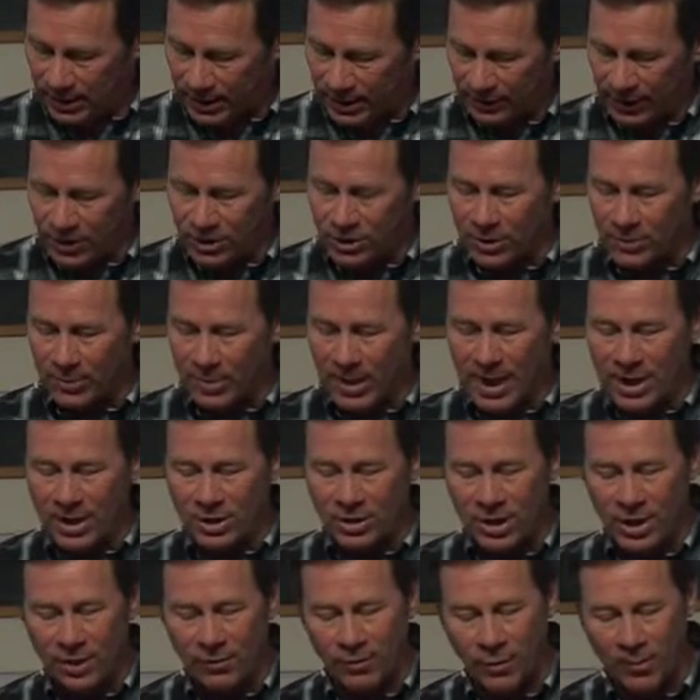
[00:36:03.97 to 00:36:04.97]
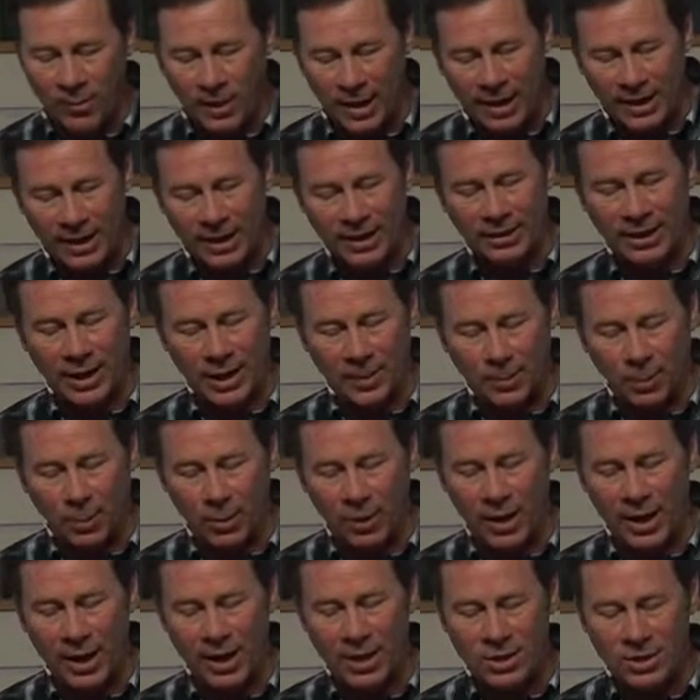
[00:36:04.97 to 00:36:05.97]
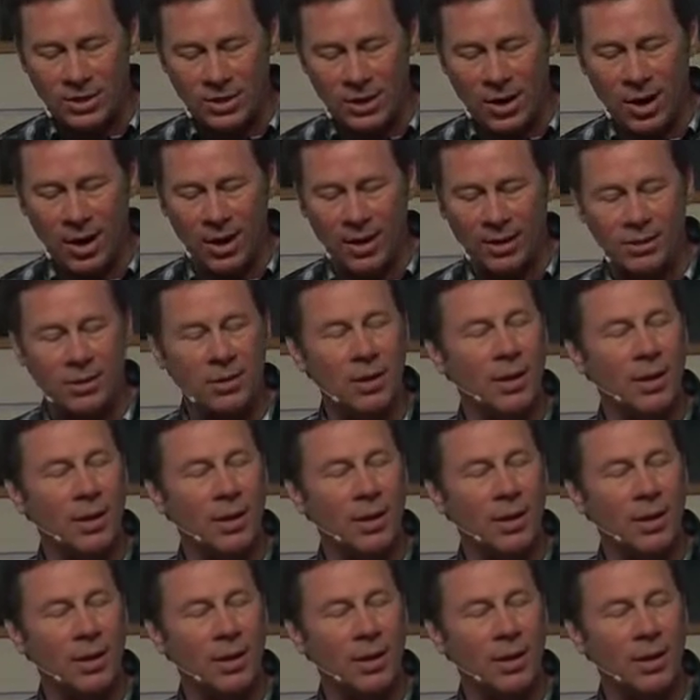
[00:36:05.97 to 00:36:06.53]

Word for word: And this amazed everybody, and they praised God,